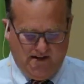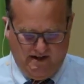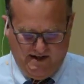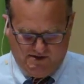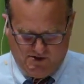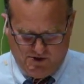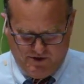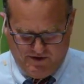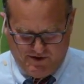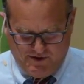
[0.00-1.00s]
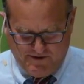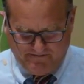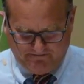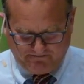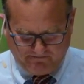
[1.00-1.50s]
as a church
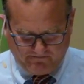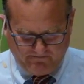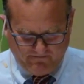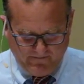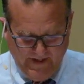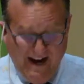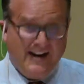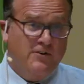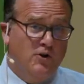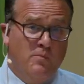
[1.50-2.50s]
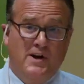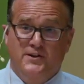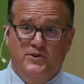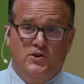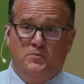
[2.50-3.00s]
I don't know about
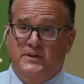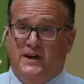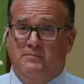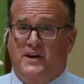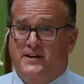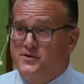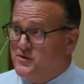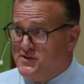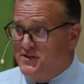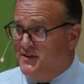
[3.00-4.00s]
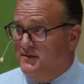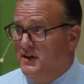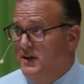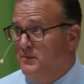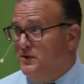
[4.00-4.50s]
you, but I'm not interested in
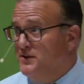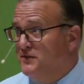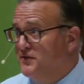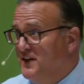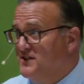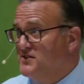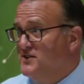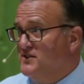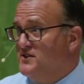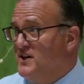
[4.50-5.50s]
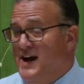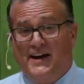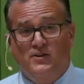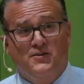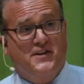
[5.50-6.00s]
building fences. I
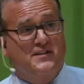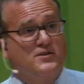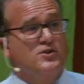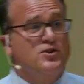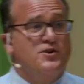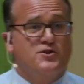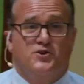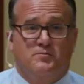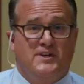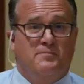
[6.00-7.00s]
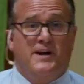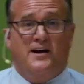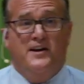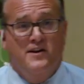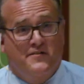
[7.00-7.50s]
don't think the church should be
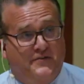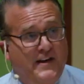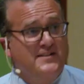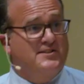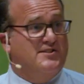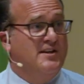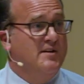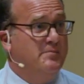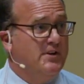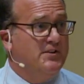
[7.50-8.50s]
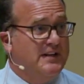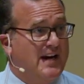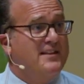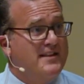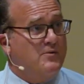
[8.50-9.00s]
about fence building.
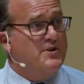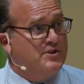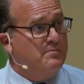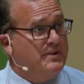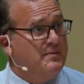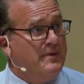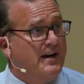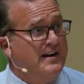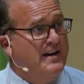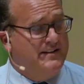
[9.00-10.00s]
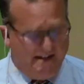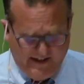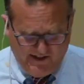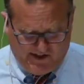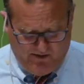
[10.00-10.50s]
I think we should be about
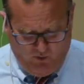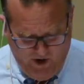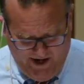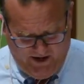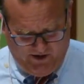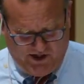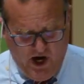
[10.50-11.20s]
digging some wells,